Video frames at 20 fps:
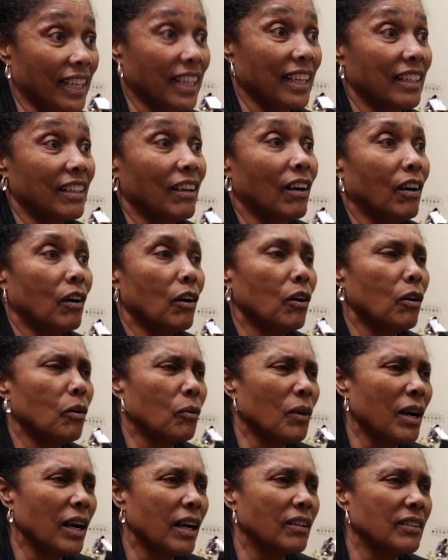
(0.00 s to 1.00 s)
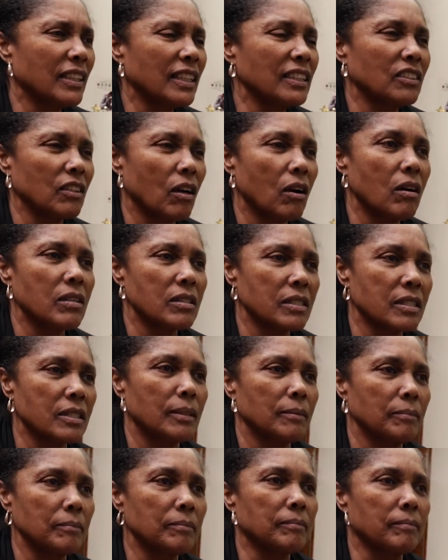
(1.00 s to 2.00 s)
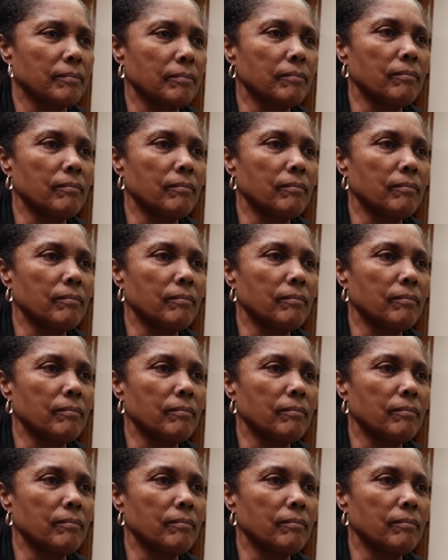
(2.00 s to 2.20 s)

we would have been in our car and went to